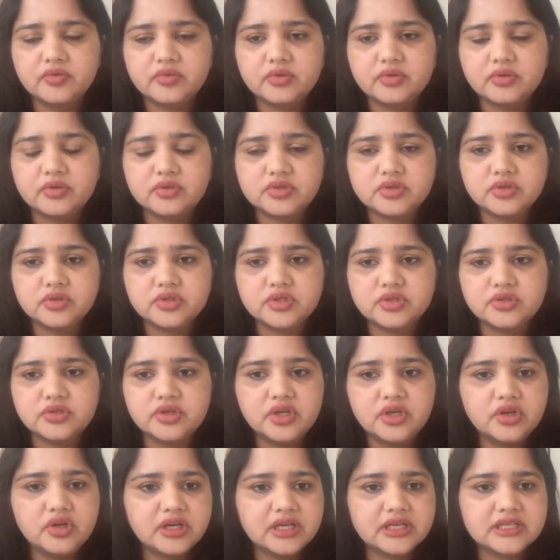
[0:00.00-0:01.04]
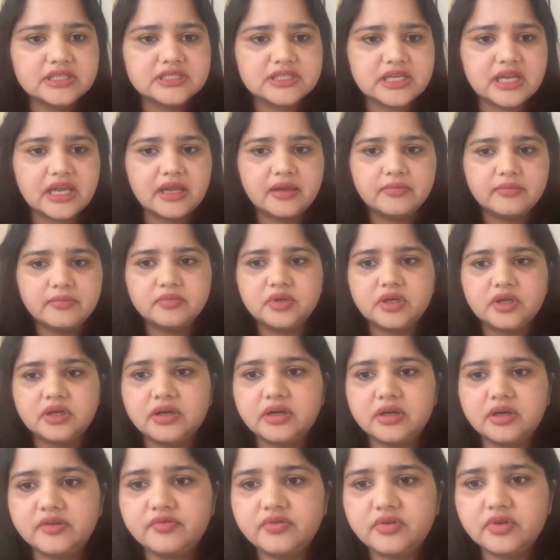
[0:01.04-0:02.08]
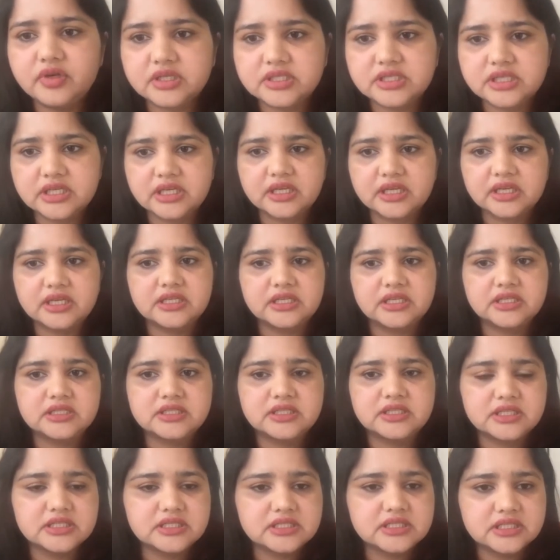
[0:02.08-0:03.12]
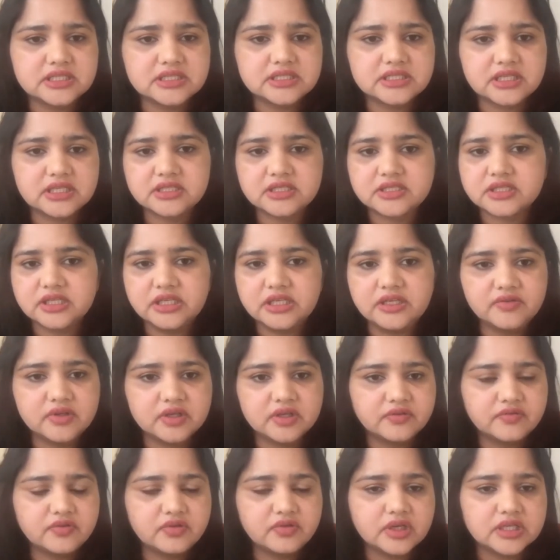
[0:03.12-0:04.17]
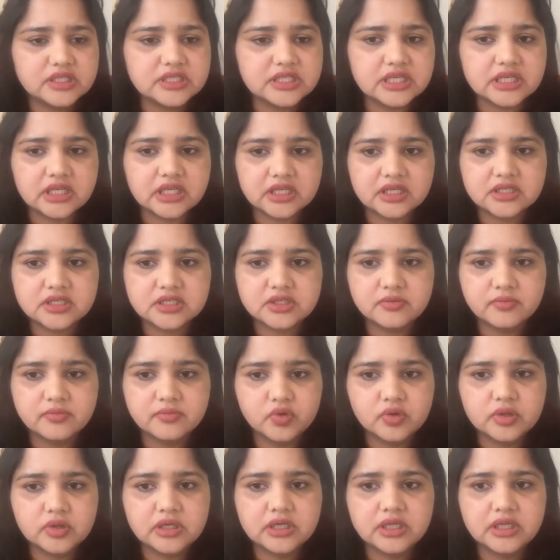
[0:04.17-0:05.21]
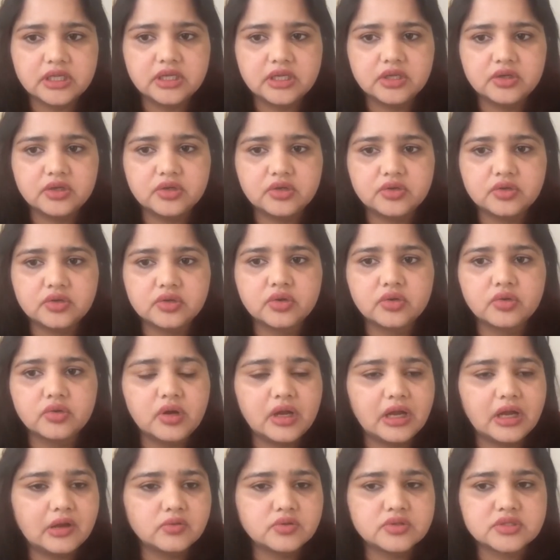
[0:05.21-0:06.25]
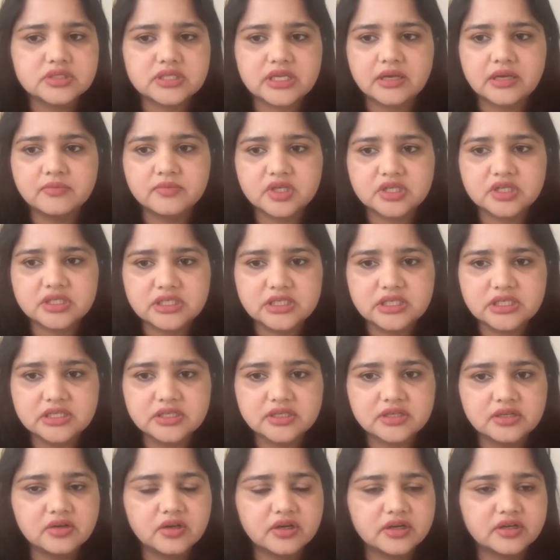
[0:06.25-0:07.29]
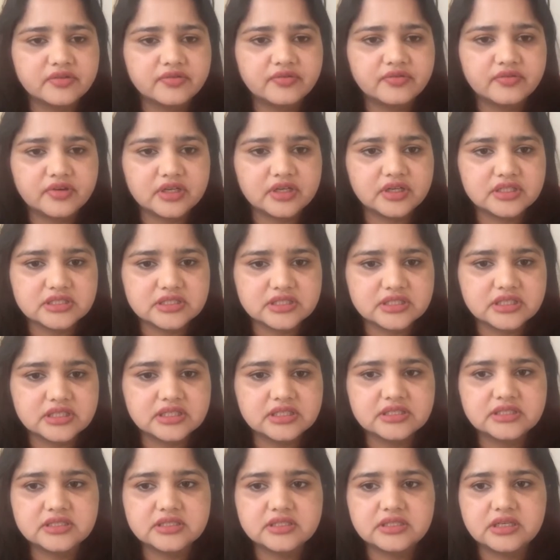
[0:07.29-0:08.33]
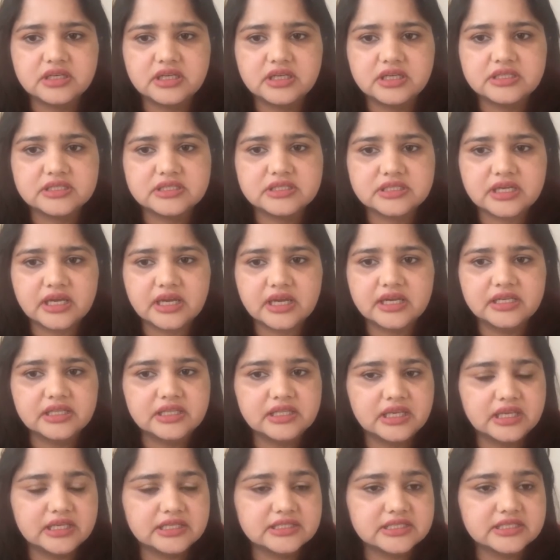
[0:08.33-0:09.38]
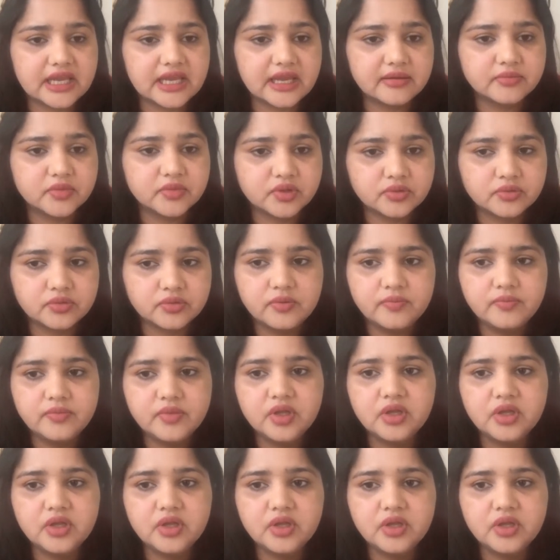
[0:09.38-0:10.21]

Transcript: so during your exam, if you are taking it at a testing center, even if you are taking it remotely, no outside material or references inside the exam room,